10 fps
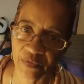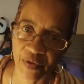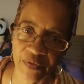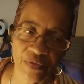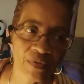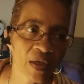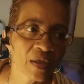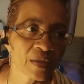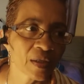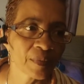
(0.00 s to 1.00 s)
of others
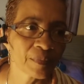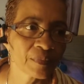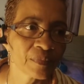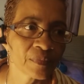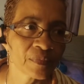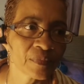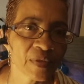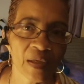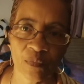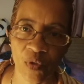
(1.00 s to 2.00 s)

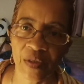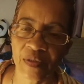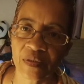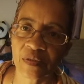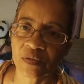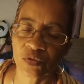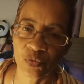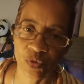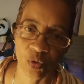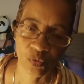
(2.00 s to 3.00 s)
that wanted
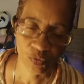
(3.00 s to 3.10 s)
to know.